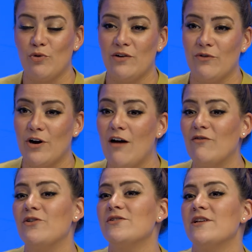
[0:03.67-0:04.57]
New Britain
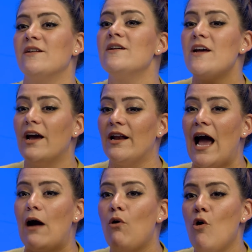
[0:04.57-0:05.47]
Recovers and, and
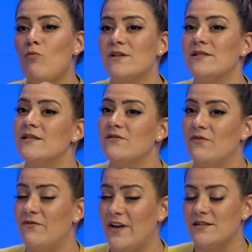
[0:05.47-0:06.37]
how homelessness
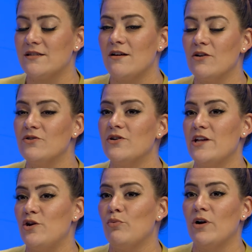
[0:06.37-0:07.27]
fits under
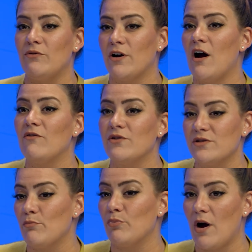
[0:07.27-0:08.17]
the New Britain
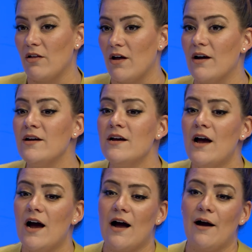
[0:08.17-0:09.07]
Recovers umbrella.
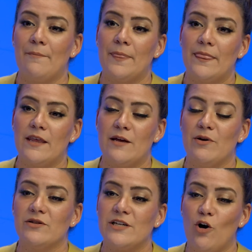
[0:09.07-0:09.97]
Um, the
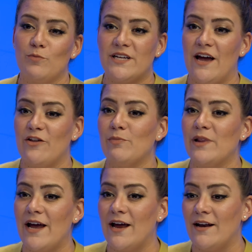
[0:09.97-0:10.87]
Building Hope Together
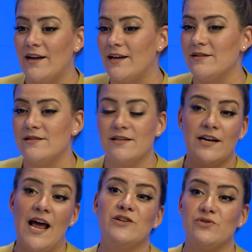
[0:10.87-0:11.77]
plan is
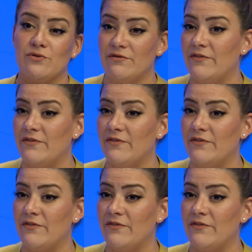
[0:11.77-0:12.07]
a natural